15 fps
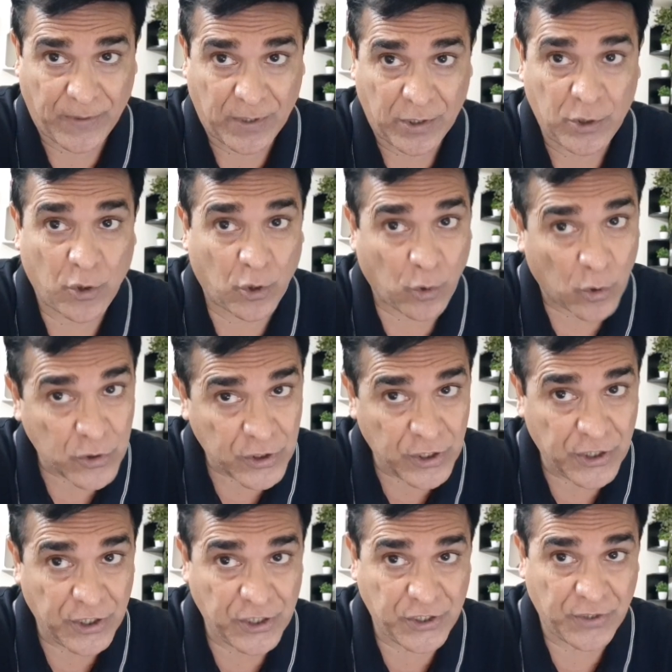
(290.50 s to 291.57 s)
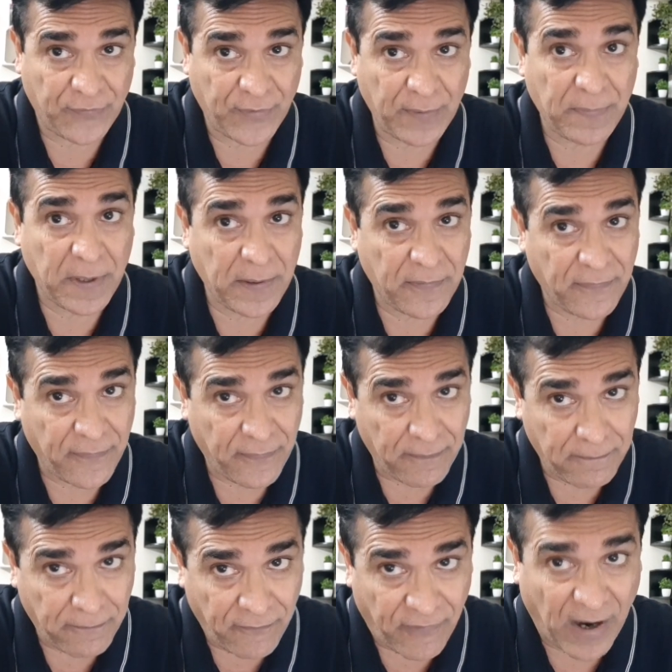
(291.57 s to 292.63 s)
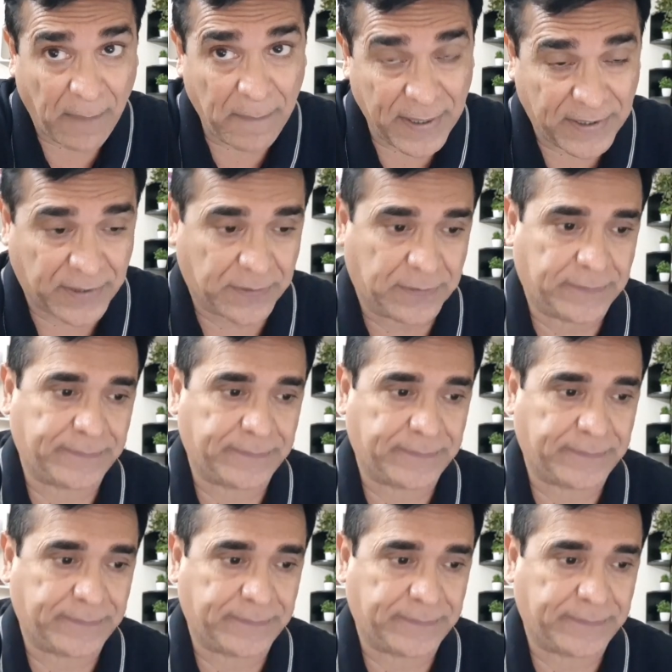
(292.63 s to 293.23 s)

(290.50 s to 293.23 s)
Your concentration will be far better.